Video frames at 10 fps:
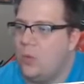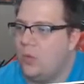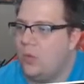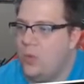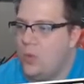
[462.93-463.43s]

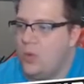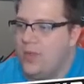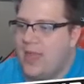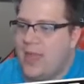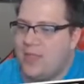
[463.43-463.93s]
Ooh,
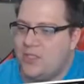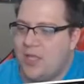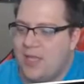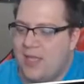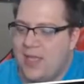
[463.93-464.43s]
they got
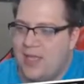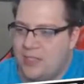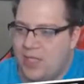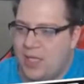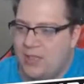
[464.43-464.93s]
John. They
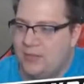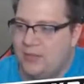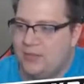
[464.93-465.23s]
got John.